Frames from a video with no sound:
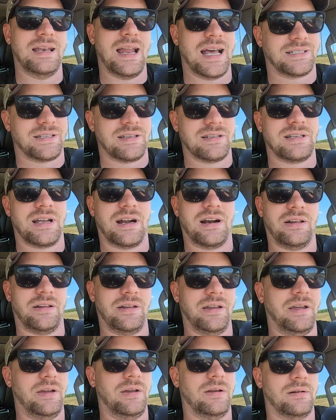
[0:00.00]

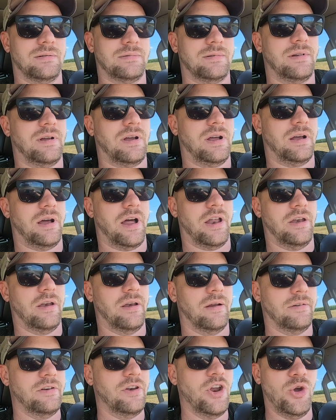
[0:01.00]
necessarily a
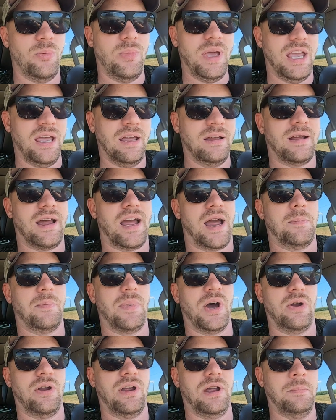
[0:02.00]
newbie
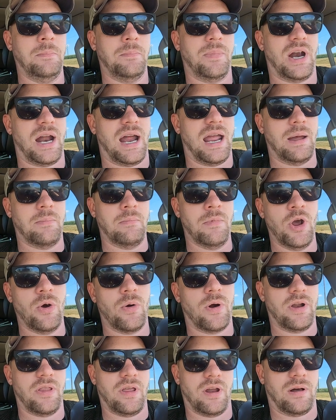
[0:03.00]
at boating, but I am
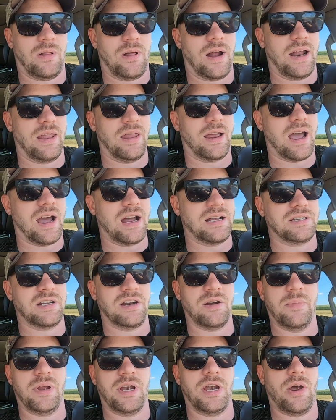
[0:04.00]
newer than a lot of the guys
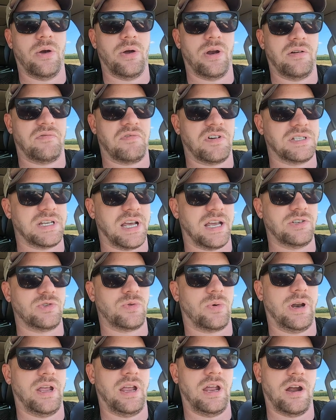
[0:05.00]
that have been doing it for
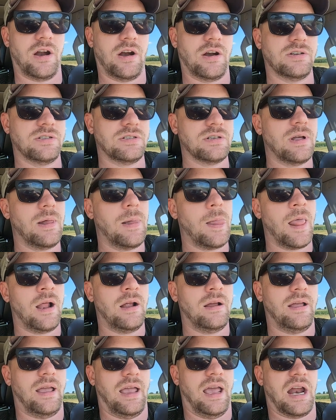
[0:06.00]
10, 20 years.
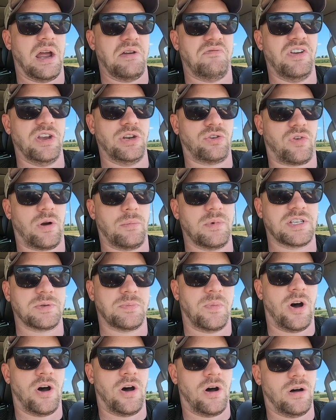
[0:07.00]
And I fish from a
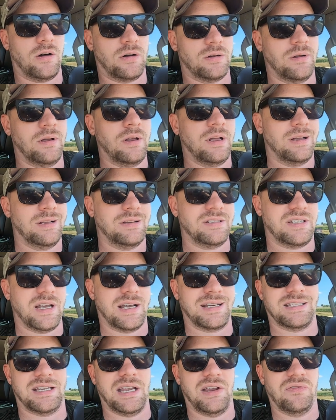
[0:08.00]
small
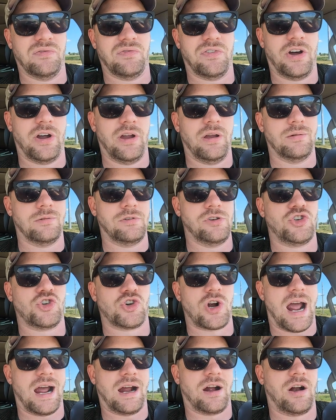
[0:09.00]
16-foot
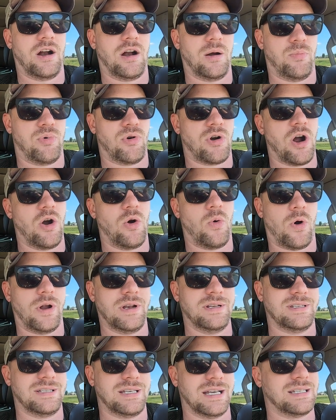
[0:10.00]
Tracker Pro
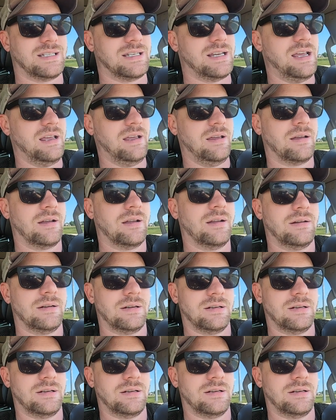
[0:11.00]
160